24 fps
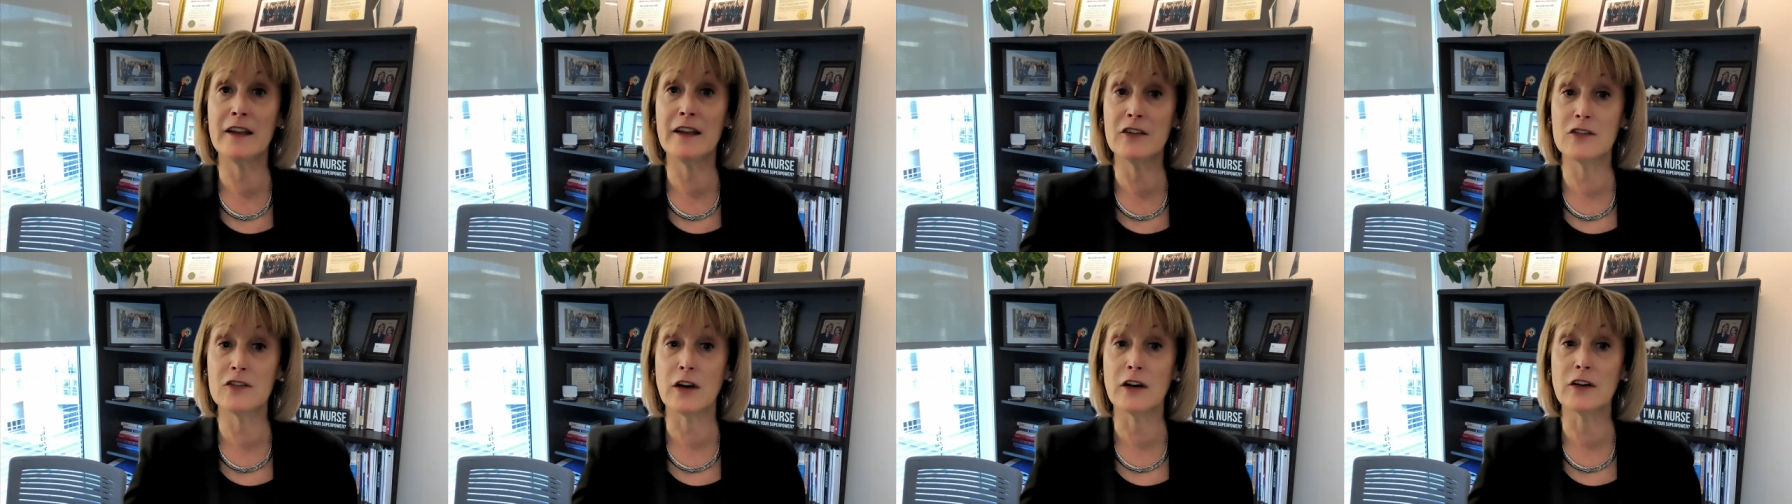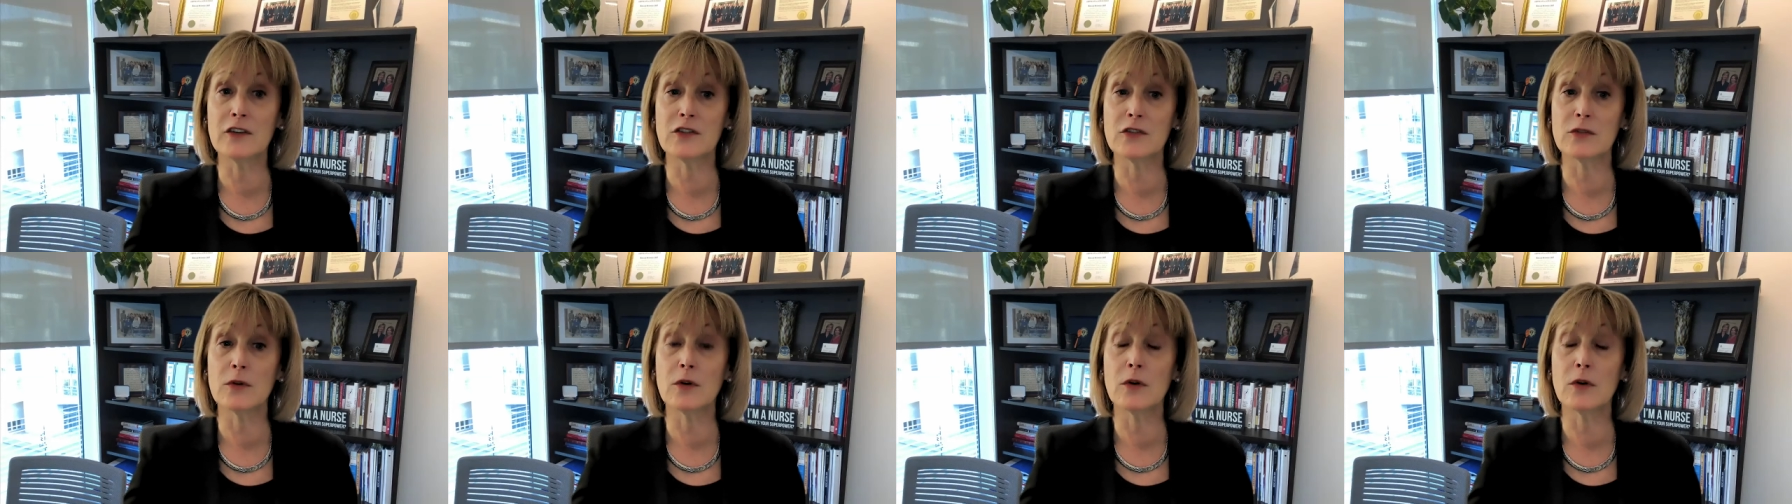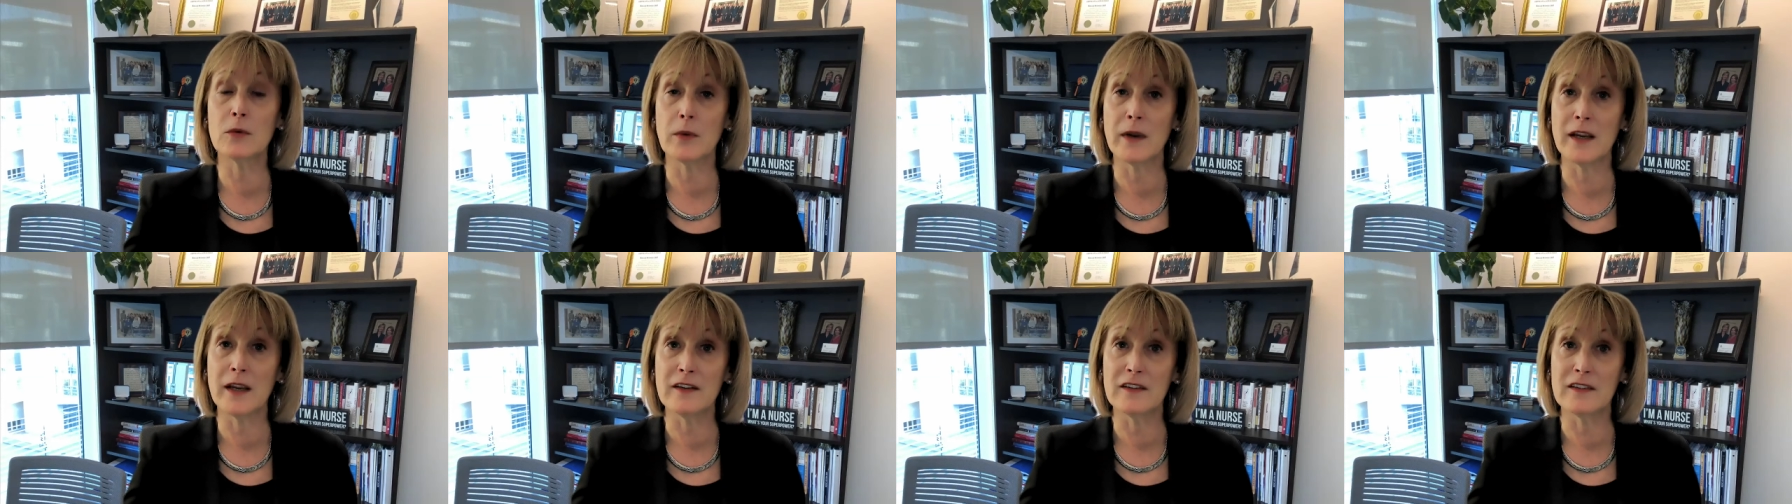structural
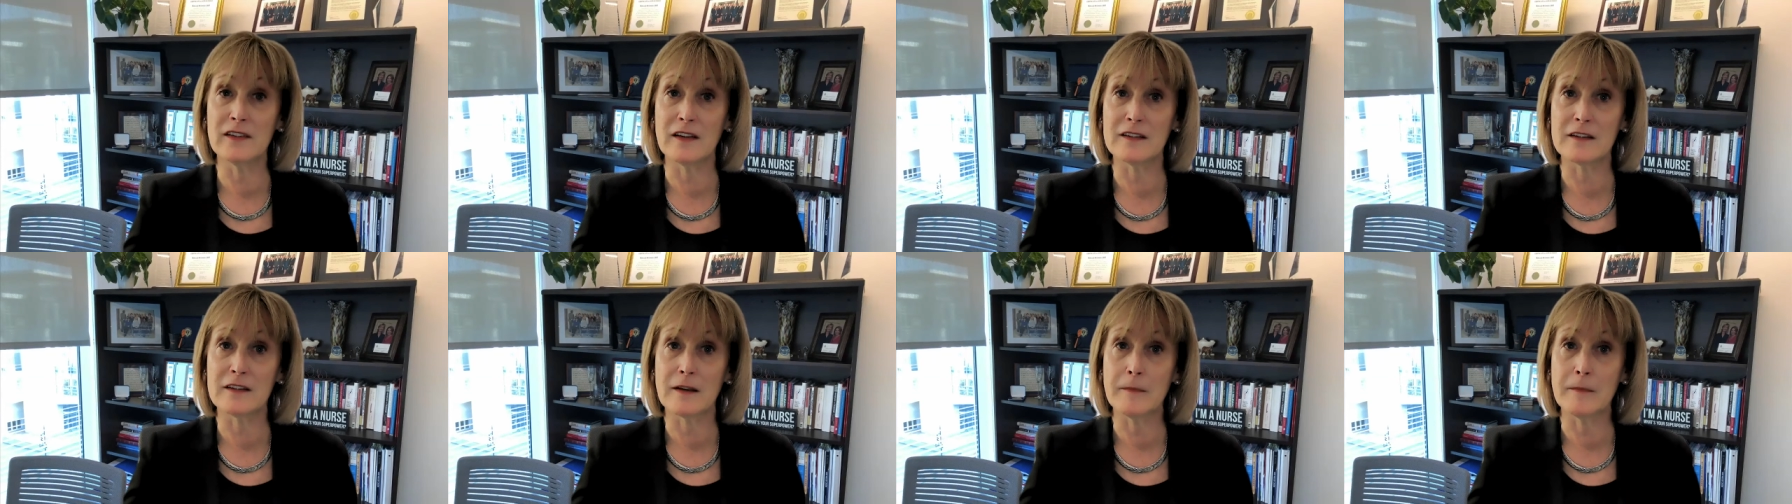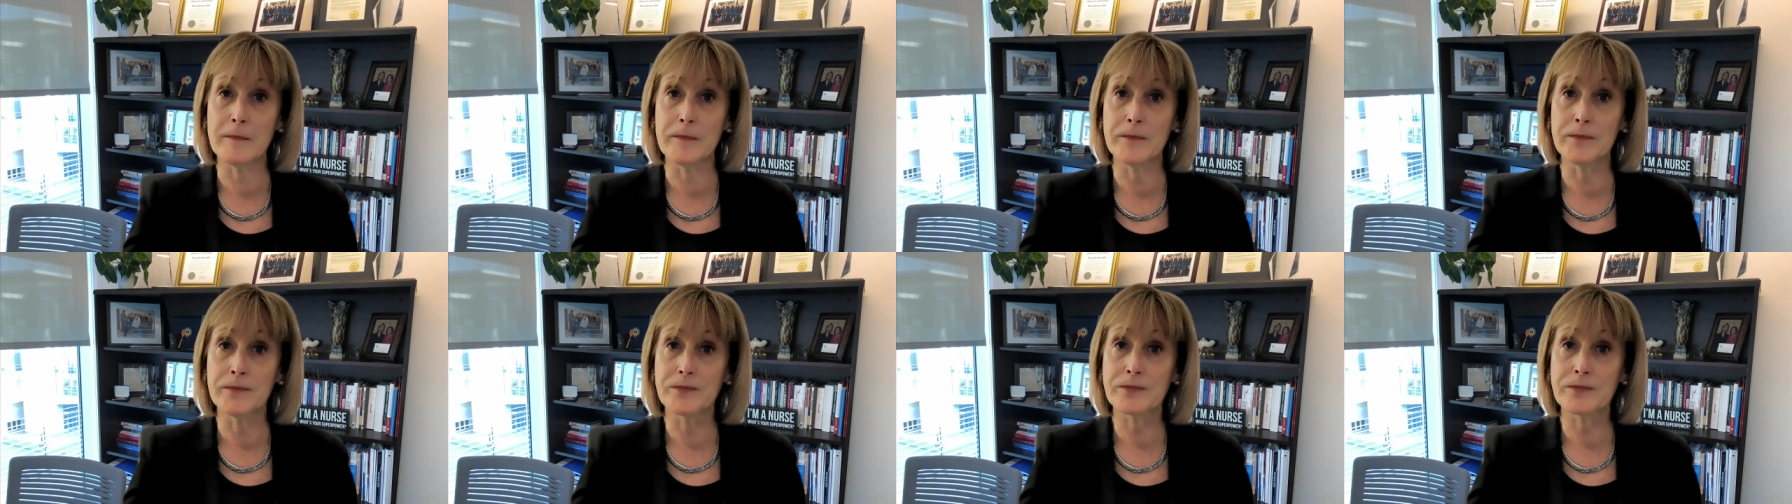racism.